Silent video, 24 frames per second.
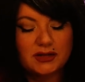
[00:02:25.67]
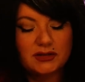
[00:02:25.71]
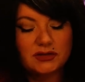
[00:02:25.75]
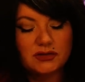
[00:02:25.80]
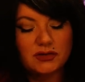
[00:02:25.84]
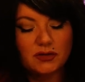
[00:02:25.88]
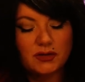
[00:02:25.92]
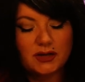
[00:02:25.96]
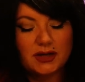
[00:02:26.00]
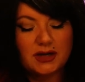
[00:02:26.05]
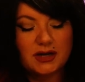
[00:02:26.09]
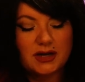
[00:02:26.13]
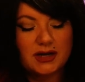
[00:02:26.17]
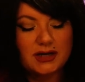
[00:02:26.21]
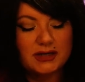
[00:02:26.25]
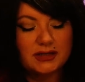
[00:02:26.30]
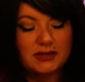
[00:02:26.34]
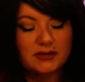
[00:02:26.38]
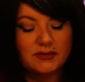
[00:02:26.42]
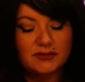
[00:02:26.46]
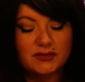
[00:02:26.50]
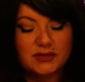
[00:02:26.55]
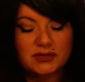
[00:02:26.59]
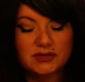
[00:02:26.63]
so it kind
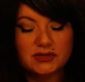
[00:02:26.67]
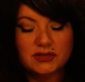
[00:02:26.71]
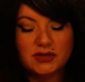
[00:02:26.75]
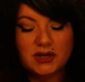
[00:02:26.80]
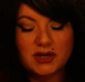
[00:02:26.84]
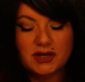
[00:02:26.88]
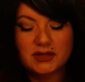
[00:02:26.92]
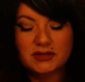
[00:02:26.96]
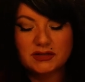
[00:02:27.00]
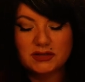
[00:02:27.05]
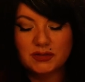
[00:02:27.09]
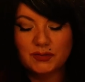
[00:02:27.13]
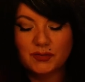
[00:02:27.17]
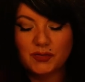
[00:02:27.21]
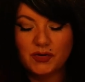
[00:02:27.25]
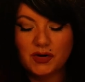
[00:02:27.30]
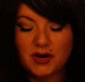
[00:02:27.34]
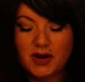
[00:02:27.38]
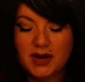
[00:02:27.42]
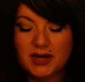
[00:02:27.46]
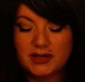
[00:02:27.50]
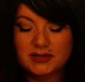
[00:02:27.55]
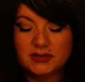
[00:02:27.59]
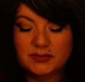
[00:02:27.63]
of does not
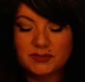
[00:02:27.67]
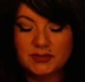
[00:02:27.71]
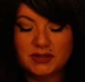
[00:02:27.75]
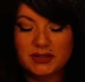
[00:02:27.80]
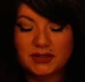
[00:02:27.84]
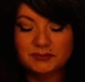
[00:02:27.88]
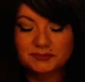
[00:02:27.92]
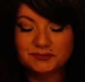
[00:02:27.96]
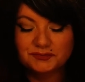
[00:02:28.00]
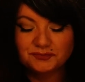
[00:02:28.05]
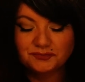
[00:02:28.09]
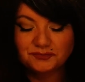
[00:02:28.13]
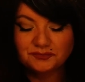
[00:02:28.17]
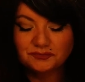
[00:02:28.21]
surprise me